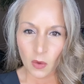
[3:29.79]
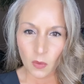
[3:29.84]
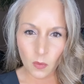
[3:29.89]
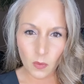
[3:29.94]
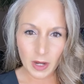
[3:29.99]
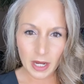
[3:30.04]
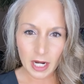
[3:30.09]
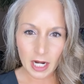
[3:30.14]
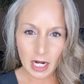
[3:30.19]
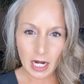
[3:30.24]

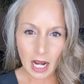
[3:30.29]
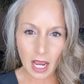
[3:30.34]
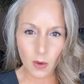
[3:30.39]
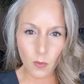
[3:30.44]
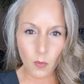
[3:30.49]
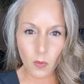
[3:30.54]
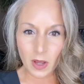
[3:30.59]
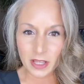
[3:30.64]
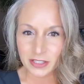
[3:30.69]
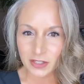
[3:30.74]
where I
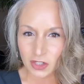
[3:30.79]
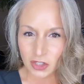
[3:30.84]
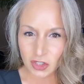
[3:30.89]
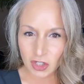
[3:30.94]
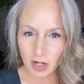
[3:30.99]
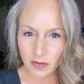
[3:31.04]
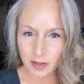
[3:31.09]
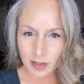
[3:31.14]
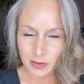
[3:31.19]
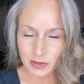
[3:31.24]
wasn't
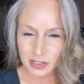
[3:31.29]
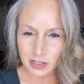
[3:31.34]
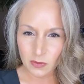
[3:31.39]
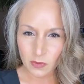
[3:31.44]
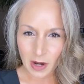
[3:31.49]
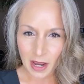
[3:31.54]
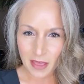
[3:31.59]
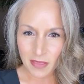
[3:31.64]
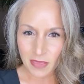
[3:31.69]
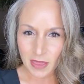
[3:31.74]
sure if it was the
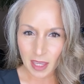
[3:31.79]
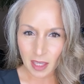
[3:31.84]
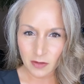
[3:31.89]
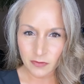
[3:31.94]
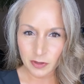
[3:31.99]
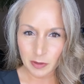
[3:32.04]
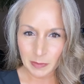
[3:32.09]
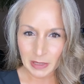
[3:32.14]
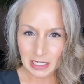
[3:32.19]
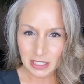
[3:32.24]
right thing
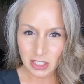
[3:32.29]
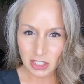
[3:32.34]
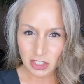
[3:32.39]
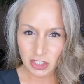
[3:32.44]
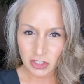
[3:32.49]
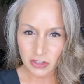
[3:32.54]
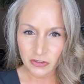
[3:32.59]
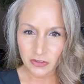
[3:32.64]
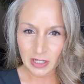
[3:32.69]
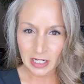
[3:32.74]
for me to
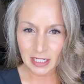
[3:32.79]
do.